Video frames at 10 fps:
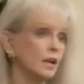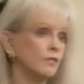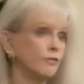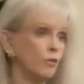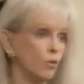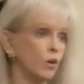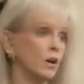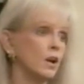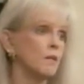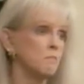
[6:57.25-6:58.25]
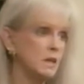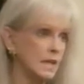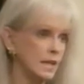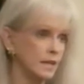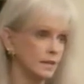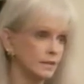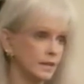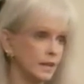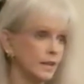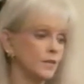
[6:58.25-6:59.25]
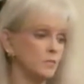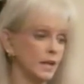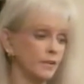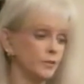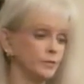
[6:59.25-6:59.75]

for me, the mother.